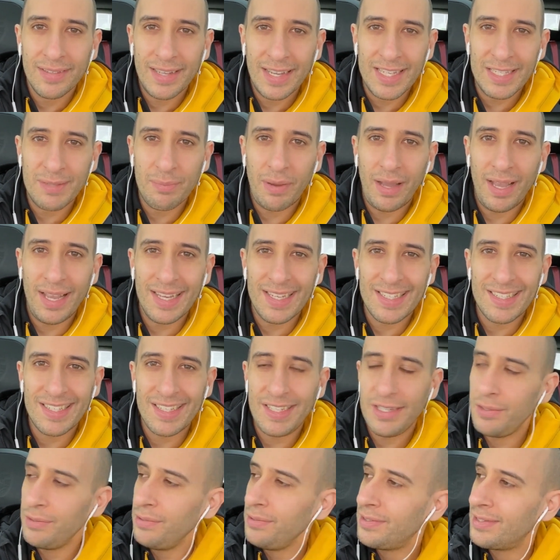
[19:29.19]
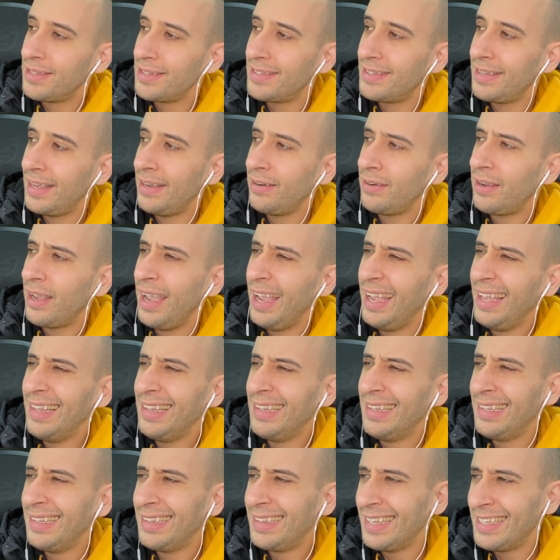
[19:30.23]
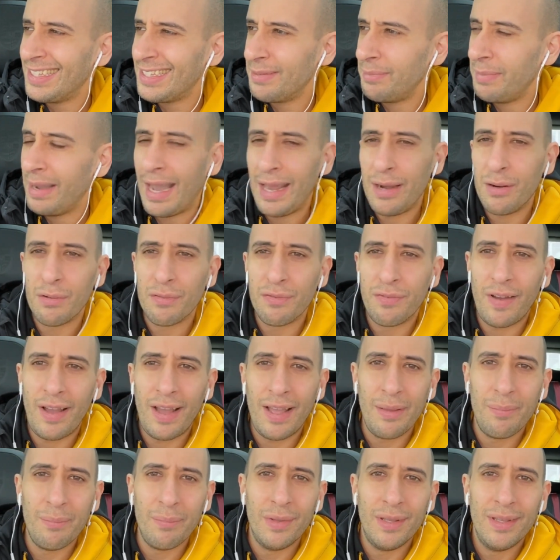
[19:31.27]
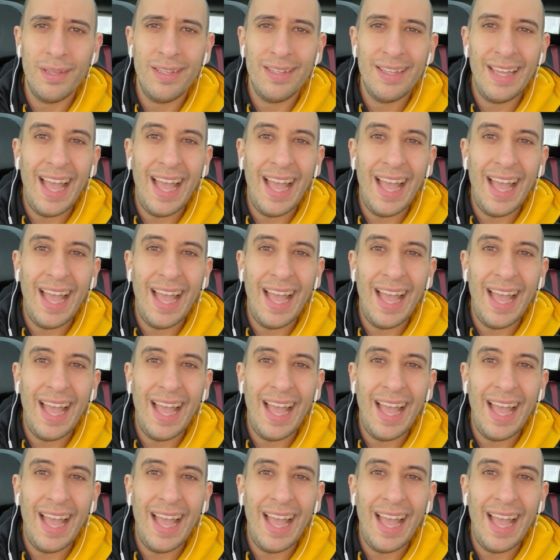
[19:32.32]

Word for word: as my excuse to say, okay, it doesn't matter if I'm